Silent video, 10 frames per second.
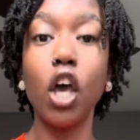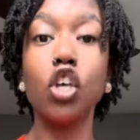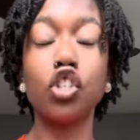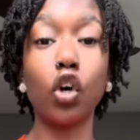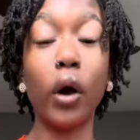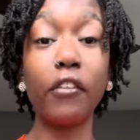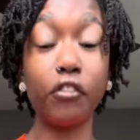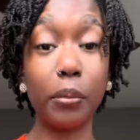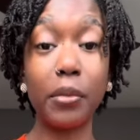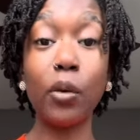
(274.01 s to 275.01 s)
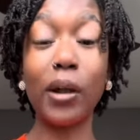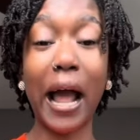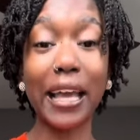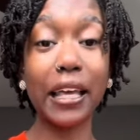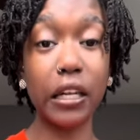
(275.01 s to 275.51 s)
So for me, when I
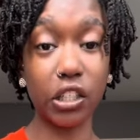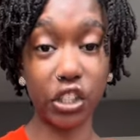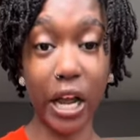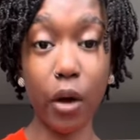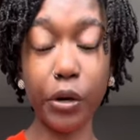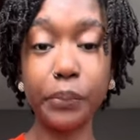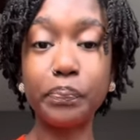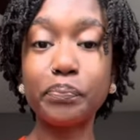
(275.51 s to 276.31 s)
get in the shower,